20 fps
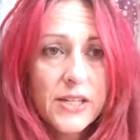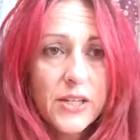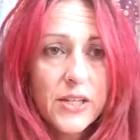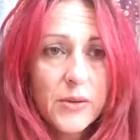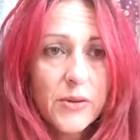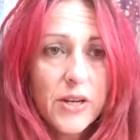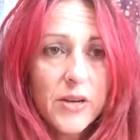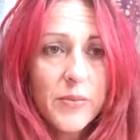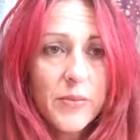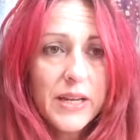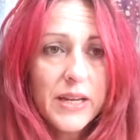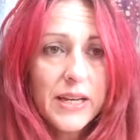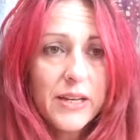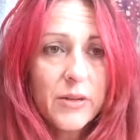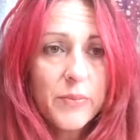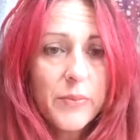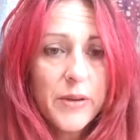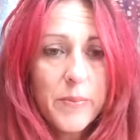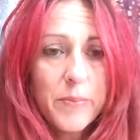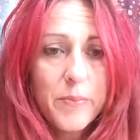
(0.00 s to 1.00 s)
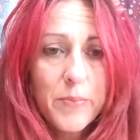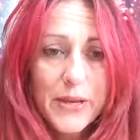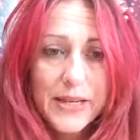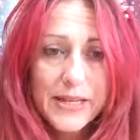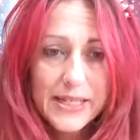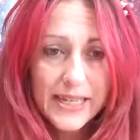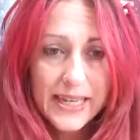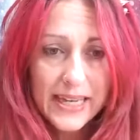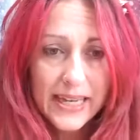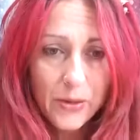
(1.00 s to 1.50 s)
So I'm going to be a little bit
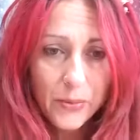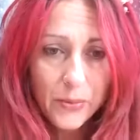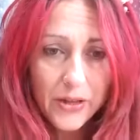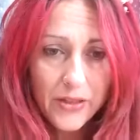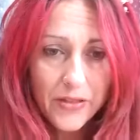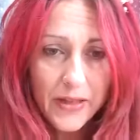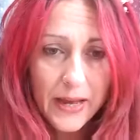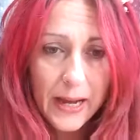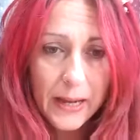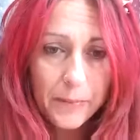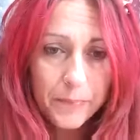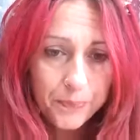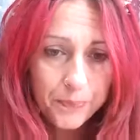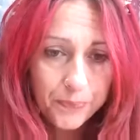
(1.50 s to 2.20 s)
busy with that.